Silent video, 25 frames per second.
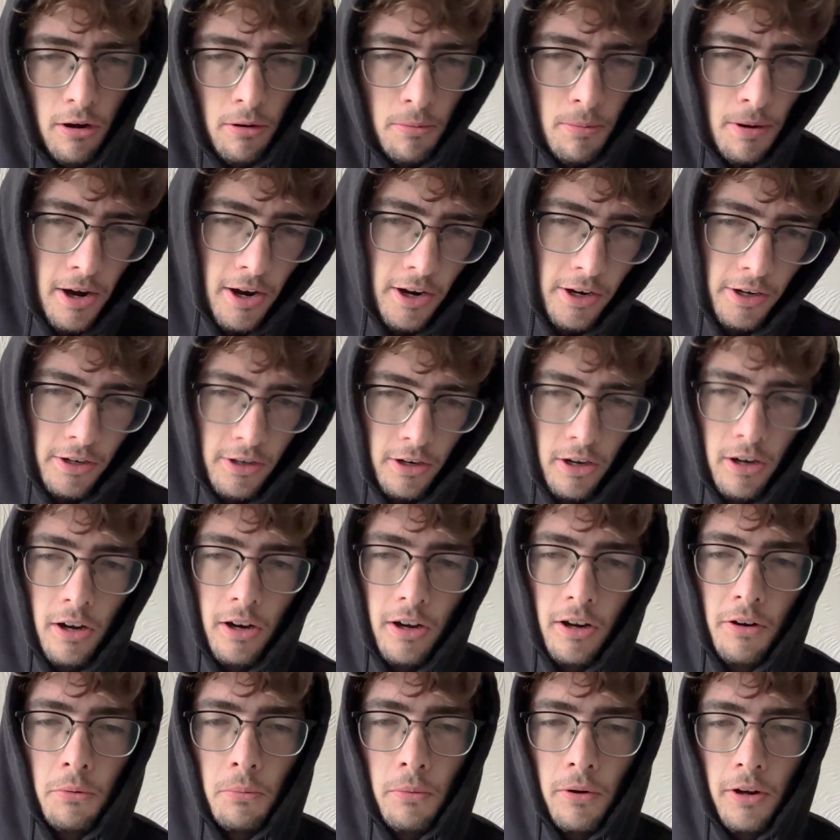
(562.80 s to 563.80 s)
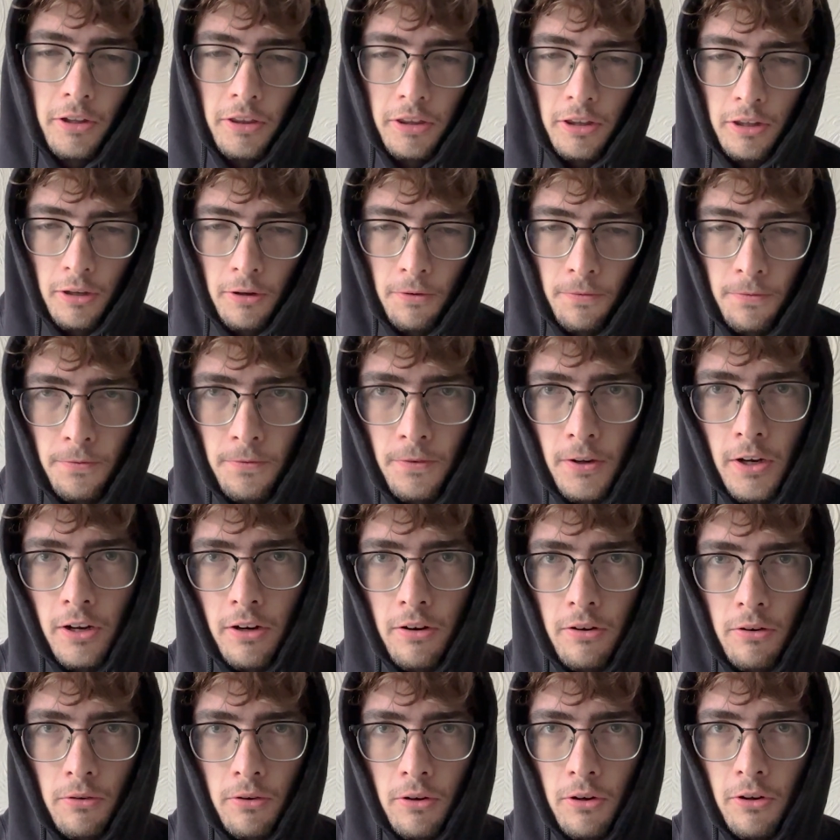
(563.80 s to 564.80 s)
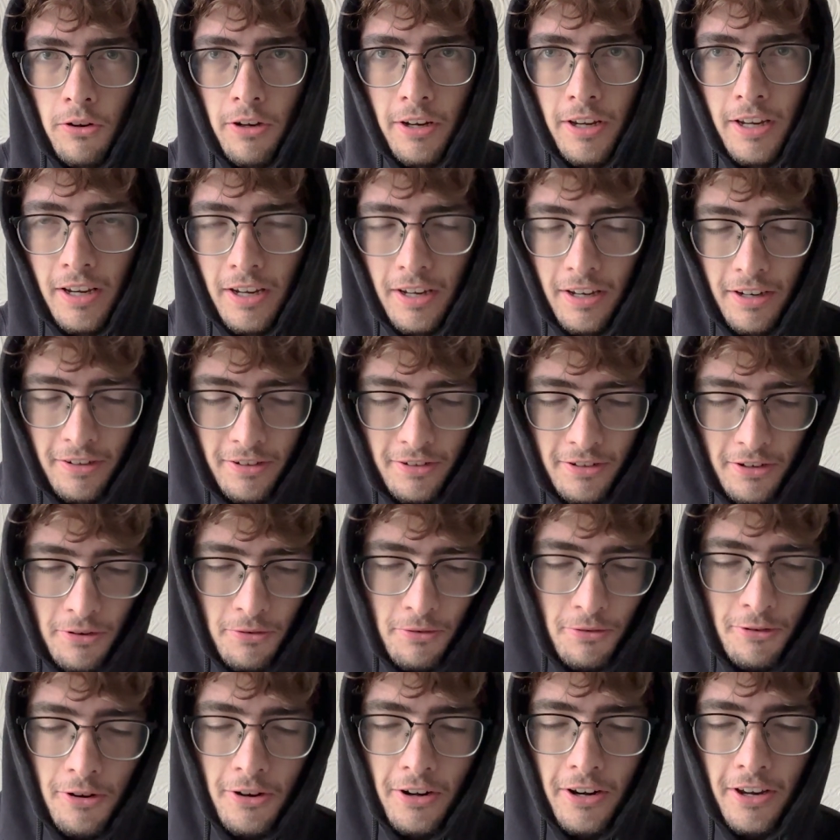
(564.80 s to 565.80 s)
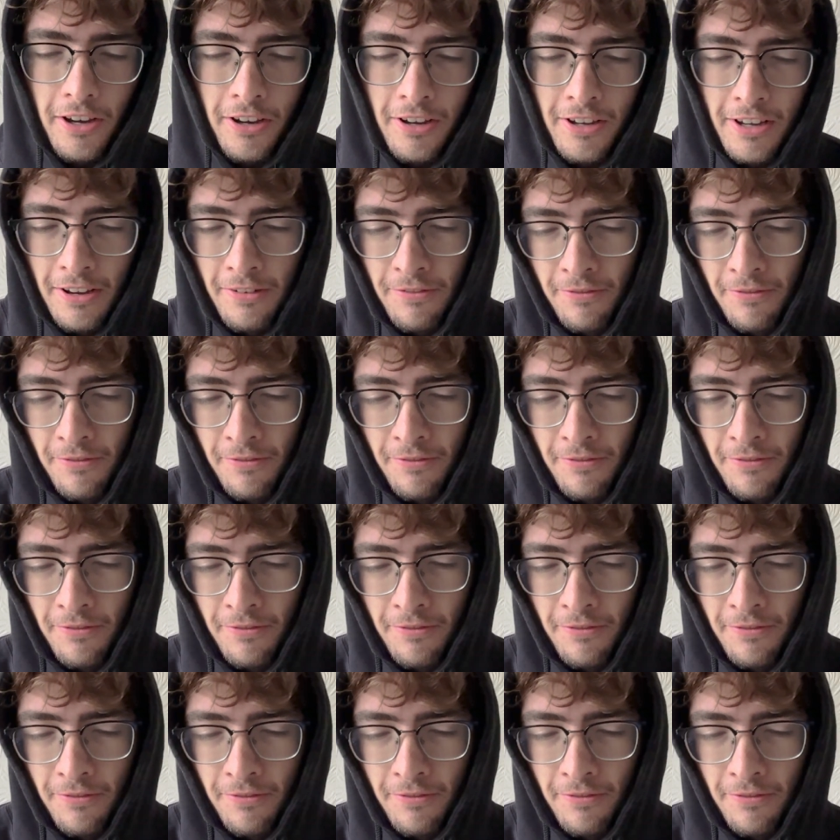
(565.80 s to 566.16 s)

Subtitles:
my God, what the fuck are all these? Don't worry, okay?